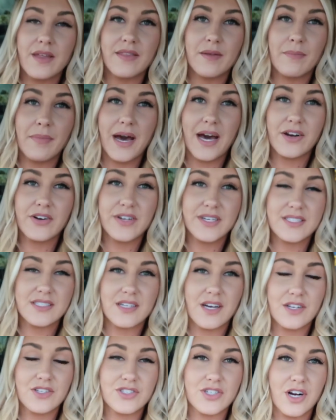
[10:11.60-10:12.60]
The battery is
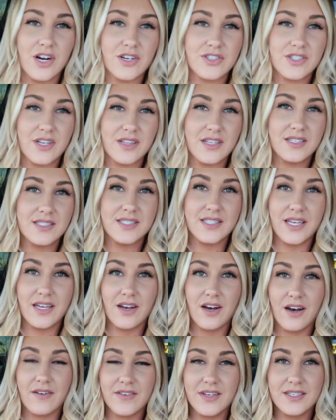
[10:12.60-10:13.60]
not charged on this
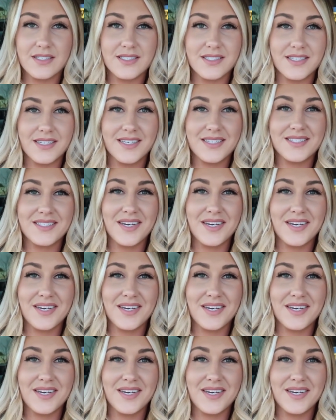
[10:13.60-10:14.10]
thing, obviously,